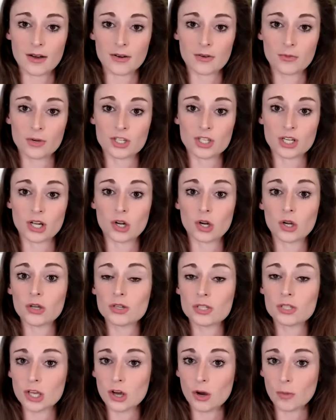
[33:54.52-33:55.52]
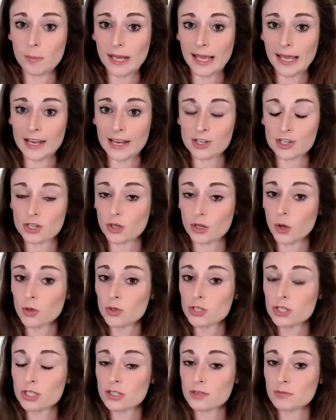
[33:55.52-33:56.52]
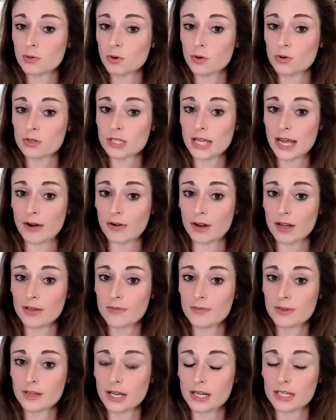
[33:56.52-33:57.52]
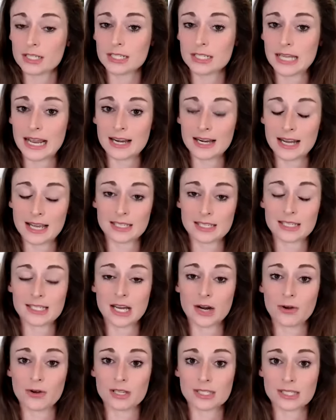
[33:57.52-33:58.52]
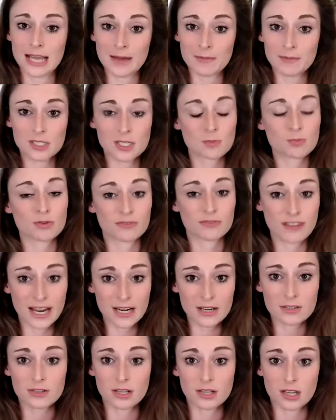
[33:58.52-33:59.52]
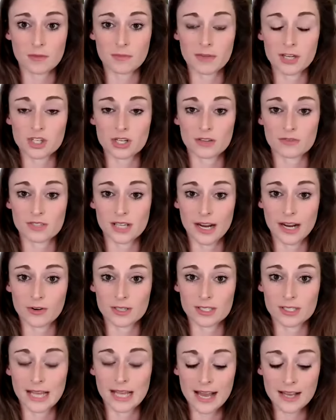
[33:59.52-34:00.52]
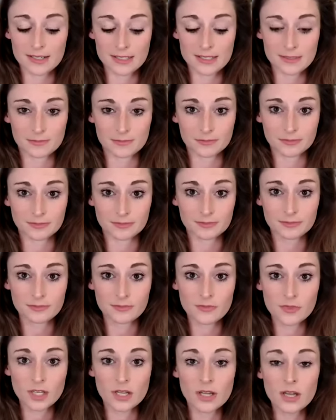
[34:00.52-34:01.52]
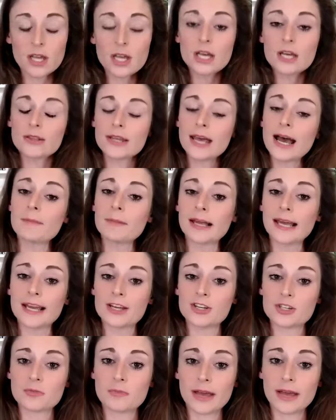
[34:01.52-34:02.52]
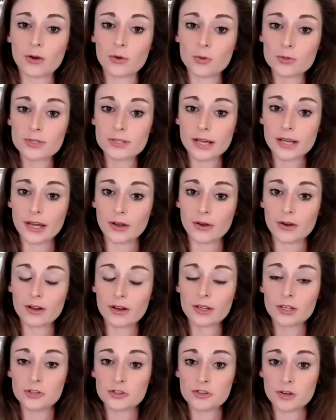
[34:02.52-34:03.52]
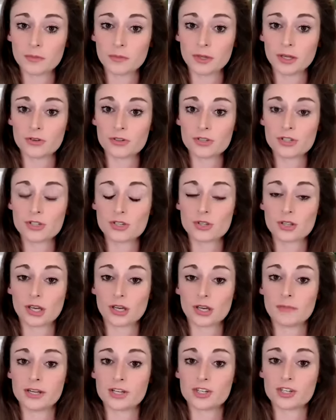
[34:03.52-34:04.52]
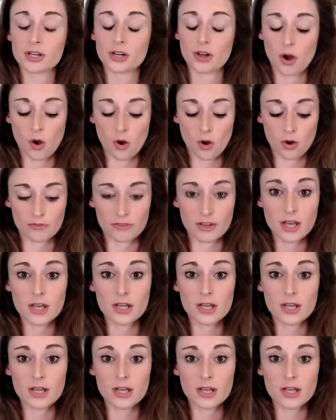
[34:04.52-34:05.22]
which includes the obligation not to support terror and to take necessary steps to prevent the commission of terrorist acts. The application may also contribute to the commission of